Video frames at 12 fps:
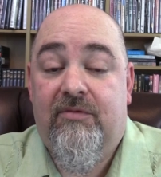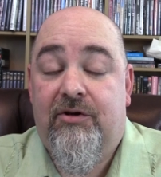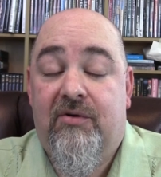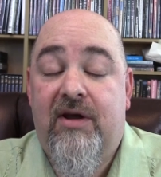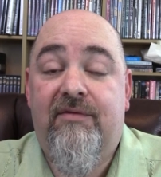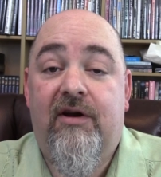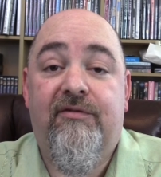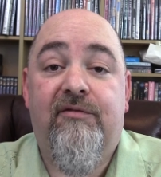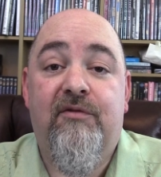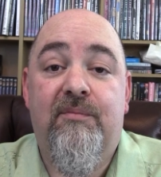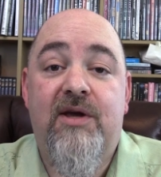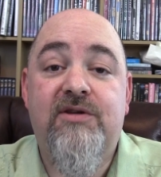don't have enough
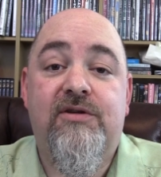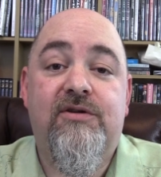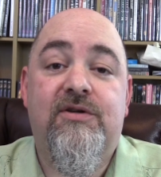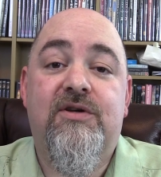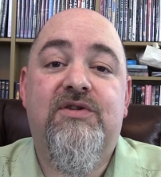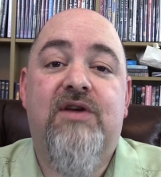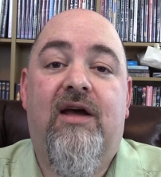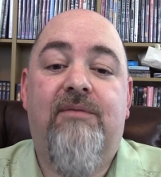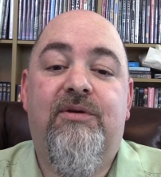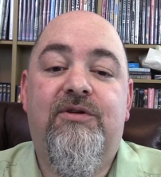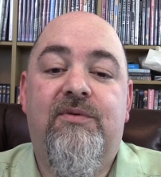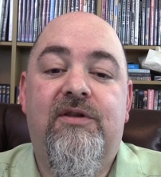information to decide
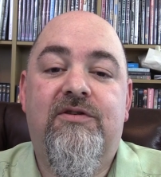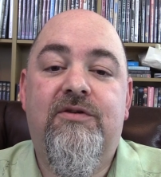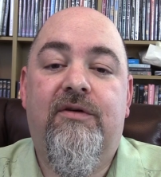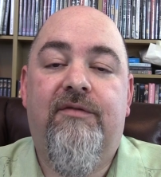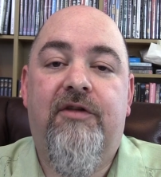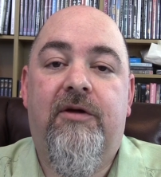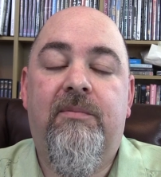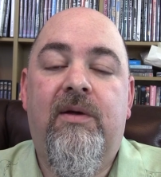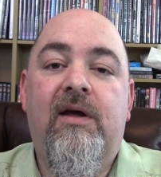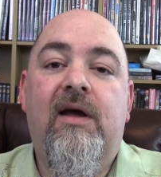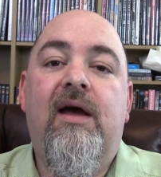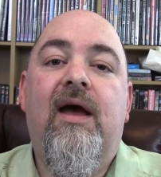between the two of them,
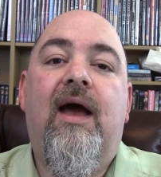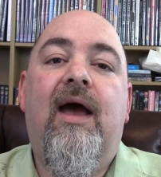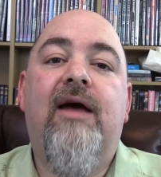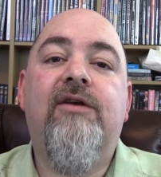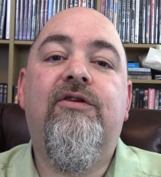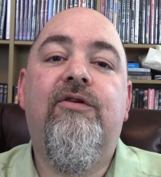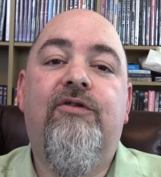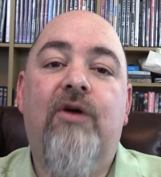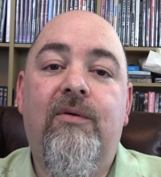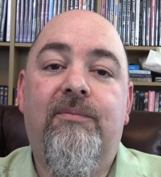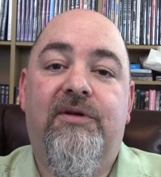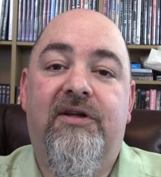and you
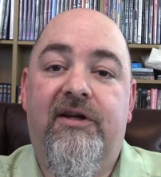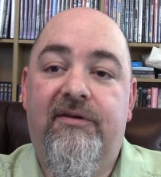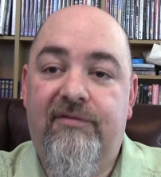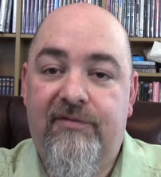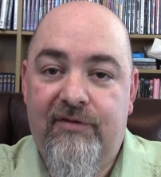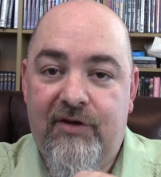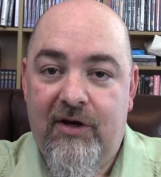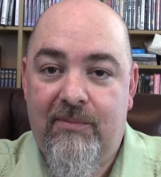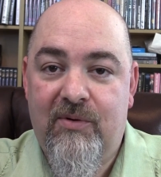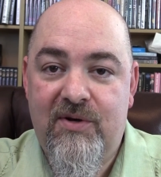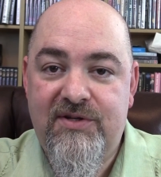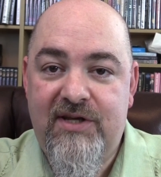don't believe the
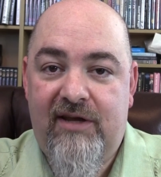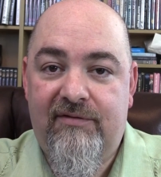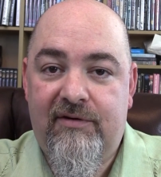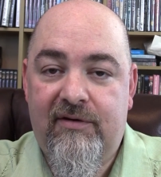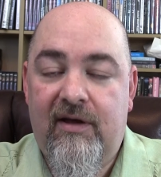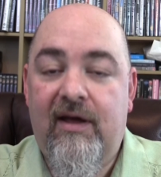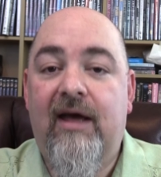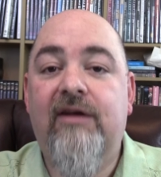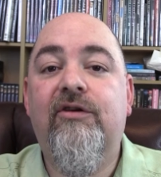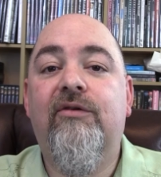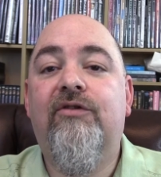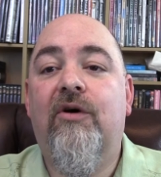number is even,
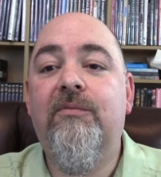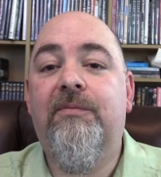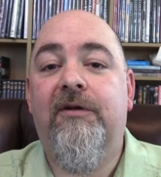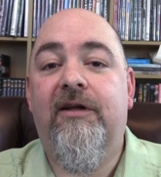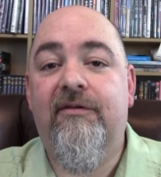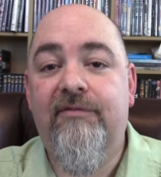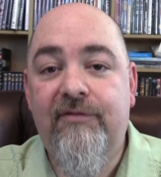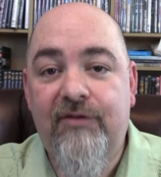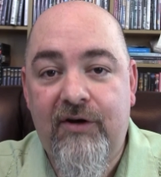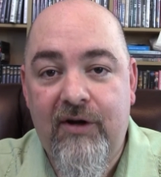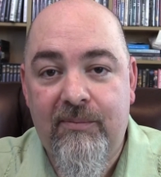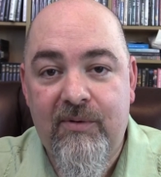and you don't believe
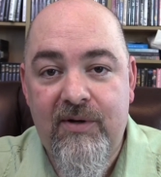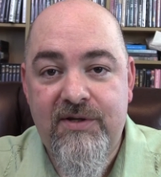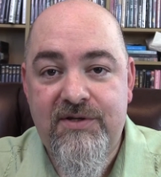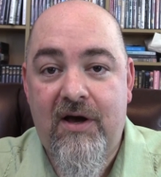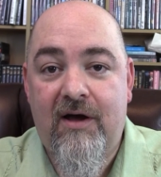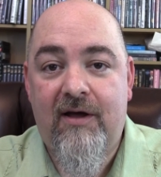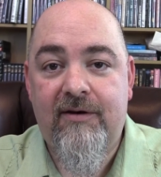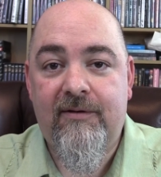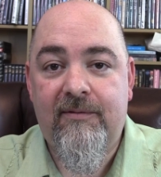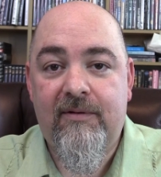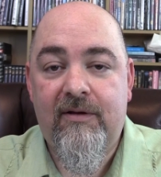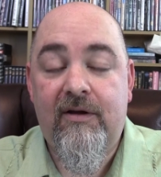the number is odd.
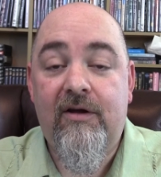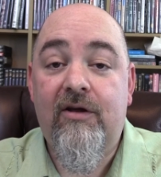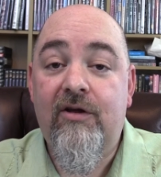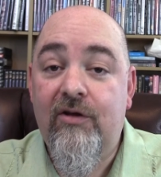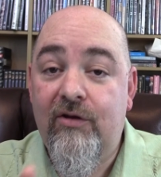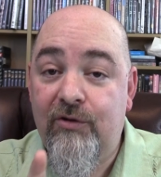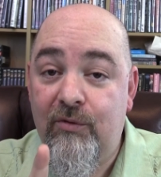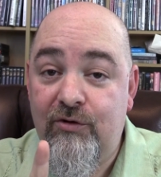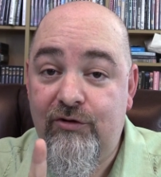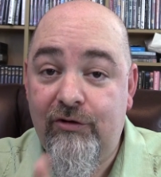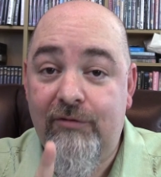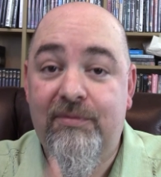You
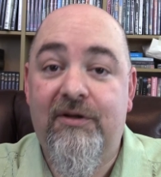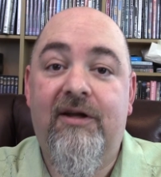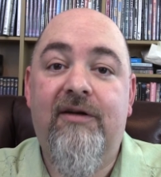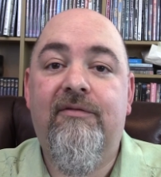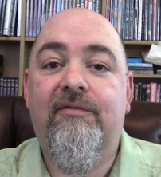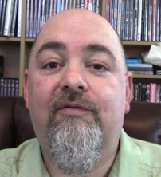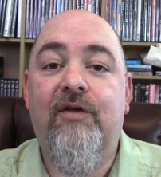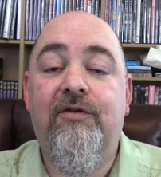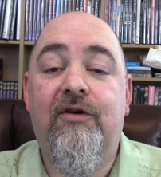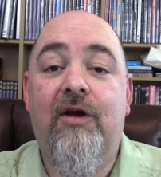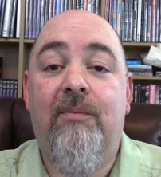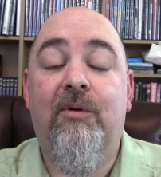should believe that
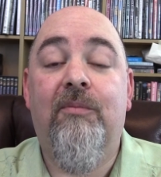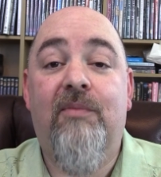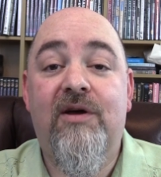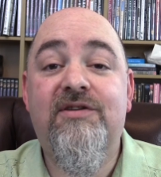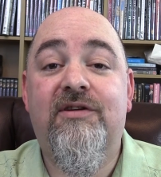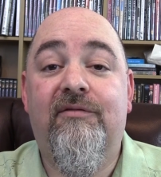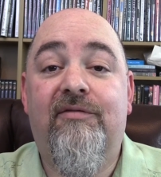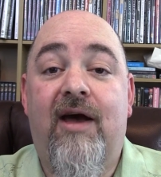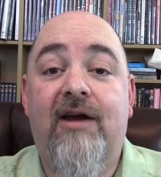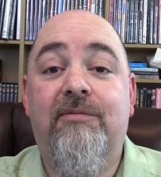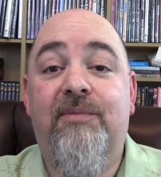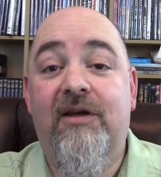the number must in
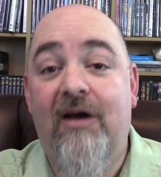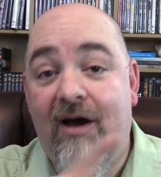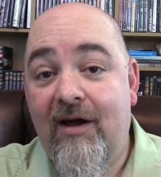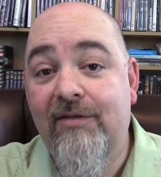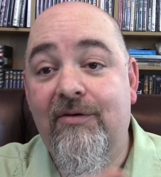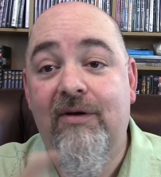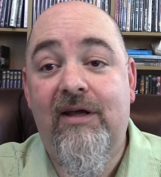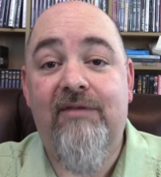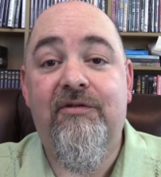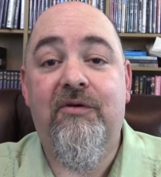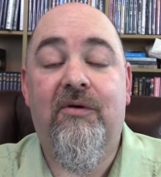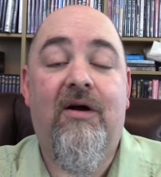fact be either
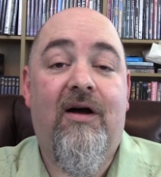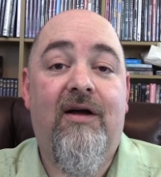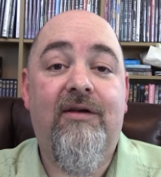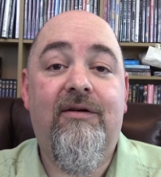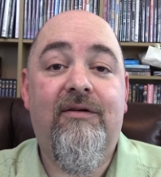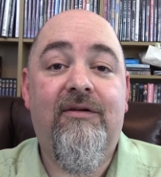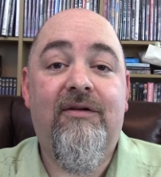even or odd,